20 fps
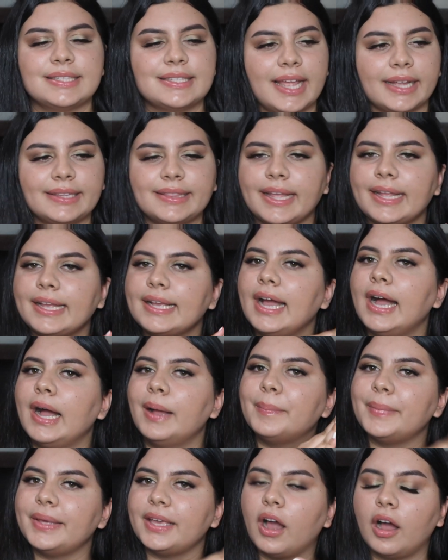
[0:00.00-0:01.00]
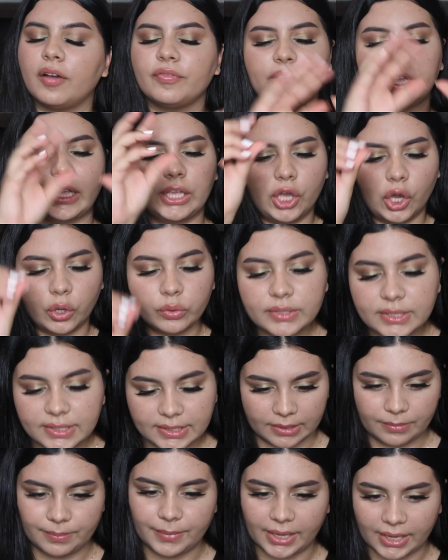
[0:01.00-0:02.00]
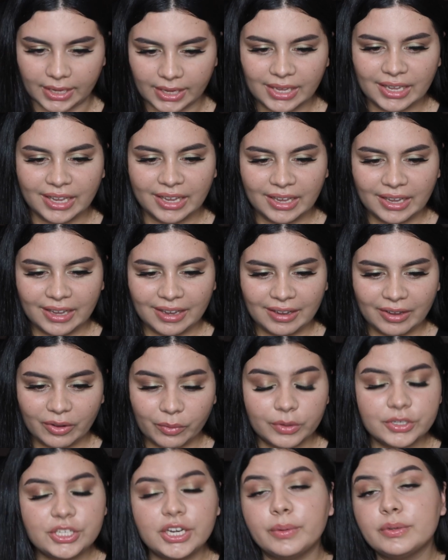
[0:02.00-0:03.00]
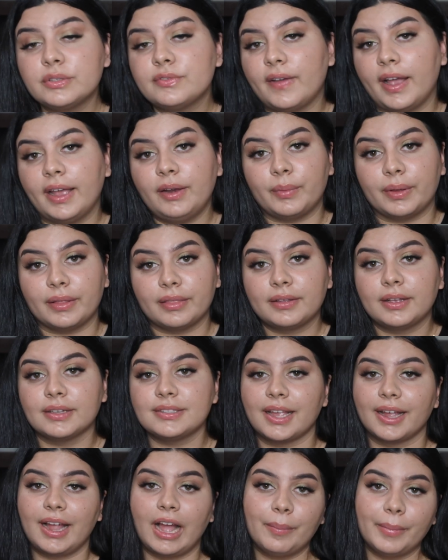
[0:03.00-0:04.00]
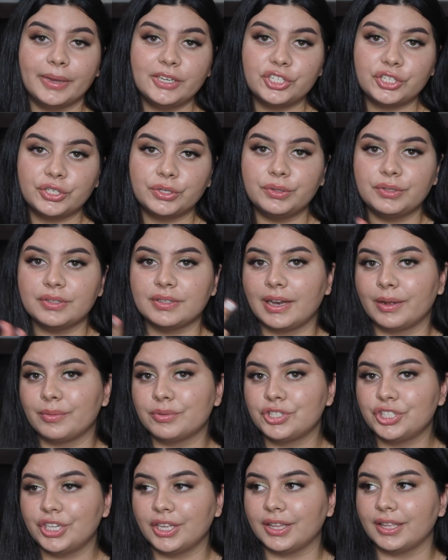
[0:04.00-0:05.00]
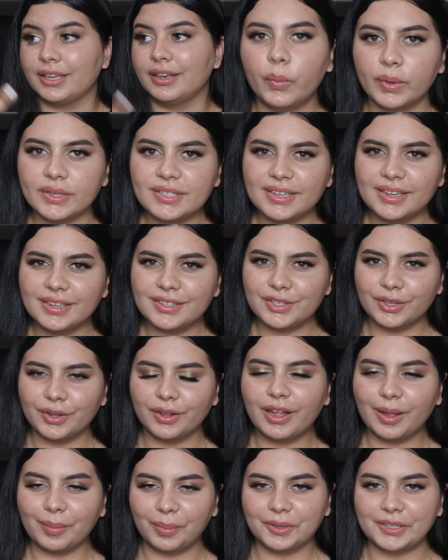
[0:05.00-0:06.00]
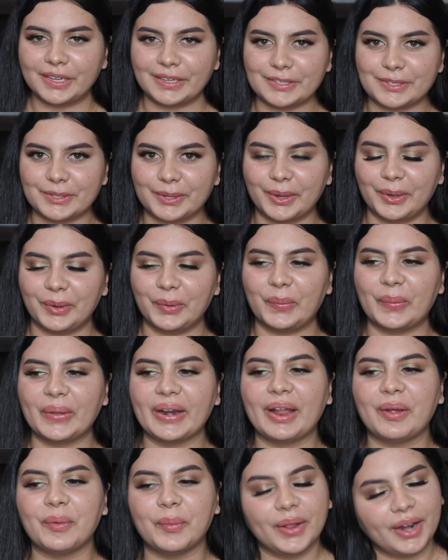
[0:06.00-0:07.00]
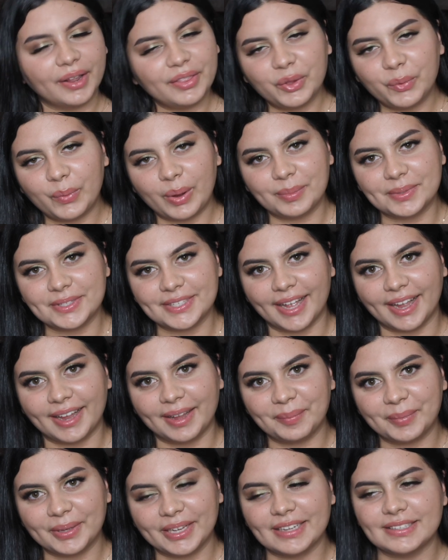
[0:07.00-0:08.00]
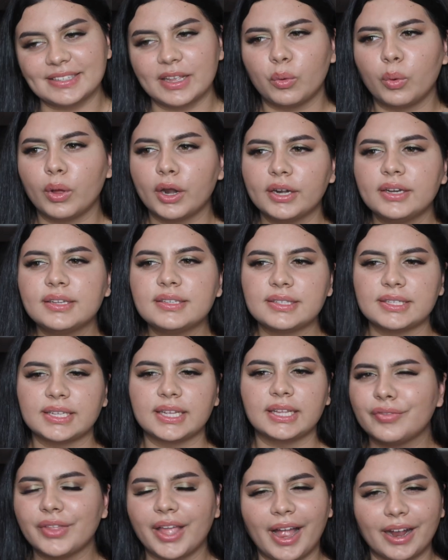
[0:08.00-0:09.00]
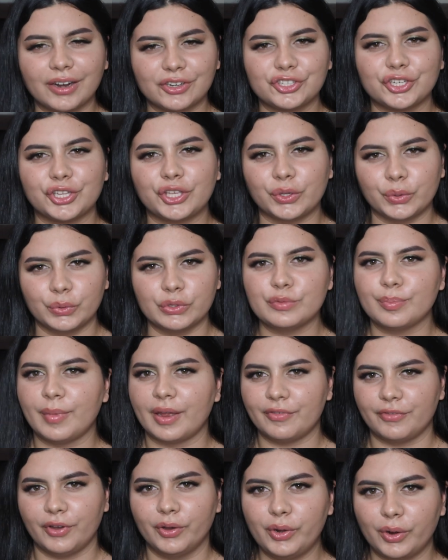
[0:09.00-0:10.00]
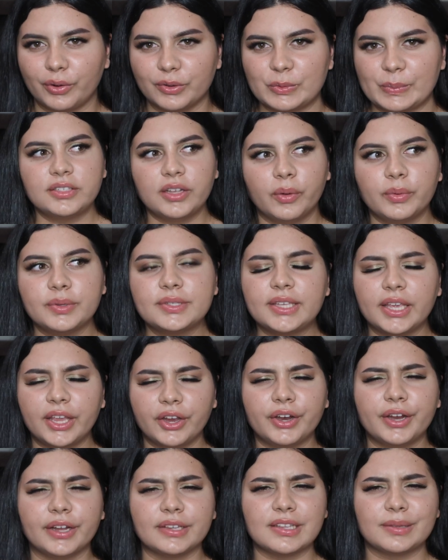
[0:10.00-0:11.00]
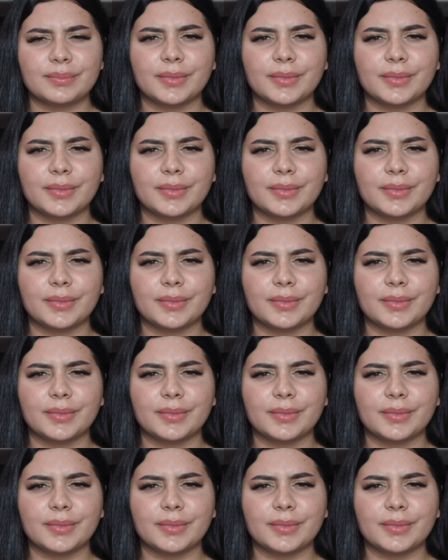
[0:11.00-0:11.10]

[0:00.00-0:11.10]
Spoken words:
It's like they cut me off. They ghosted me, which I was fine with because I got my shoes and I was chilling. It wasn't until a couple days ago when I went on the website because I wanted to see if they actually used my photos. So I was curious.